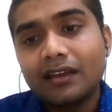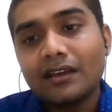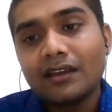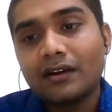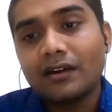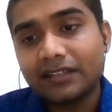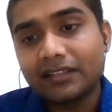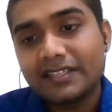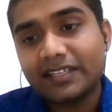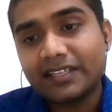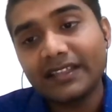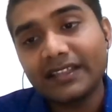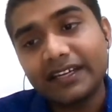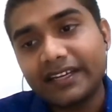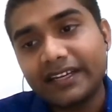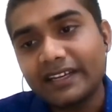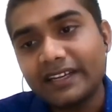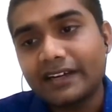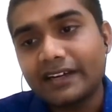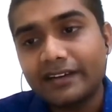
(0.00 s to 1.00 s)
on
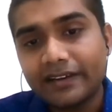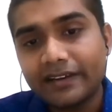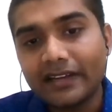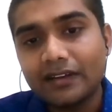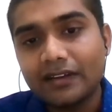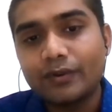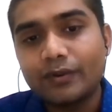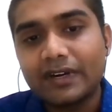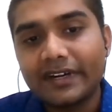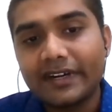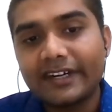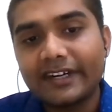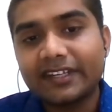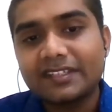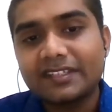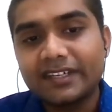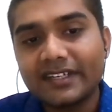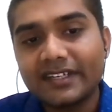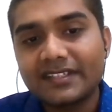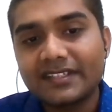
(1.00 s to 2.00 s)
synthetic and real-world
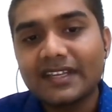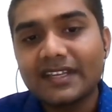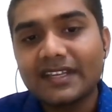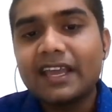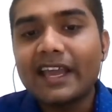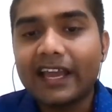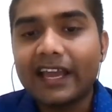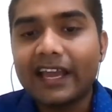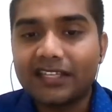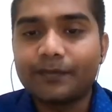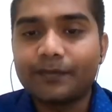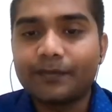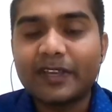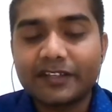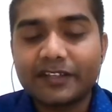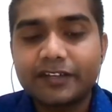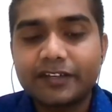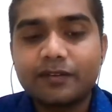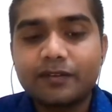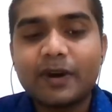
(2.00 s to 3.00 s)
datasets as
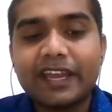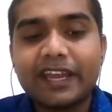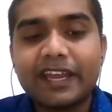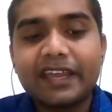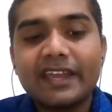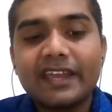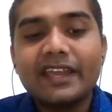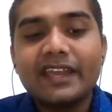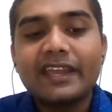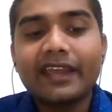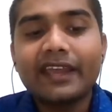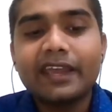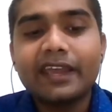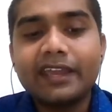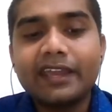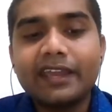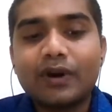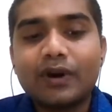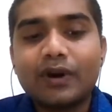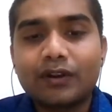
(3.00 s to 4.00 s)
measured by
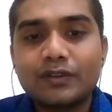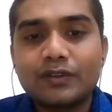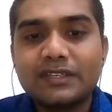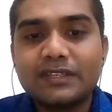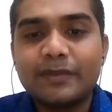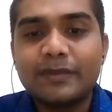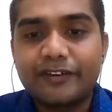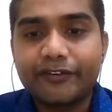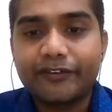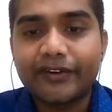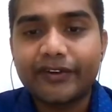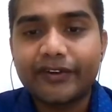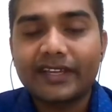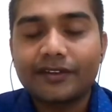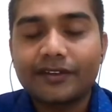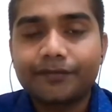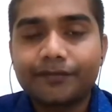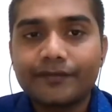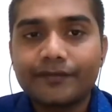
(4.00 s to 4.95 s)
AUROC metric.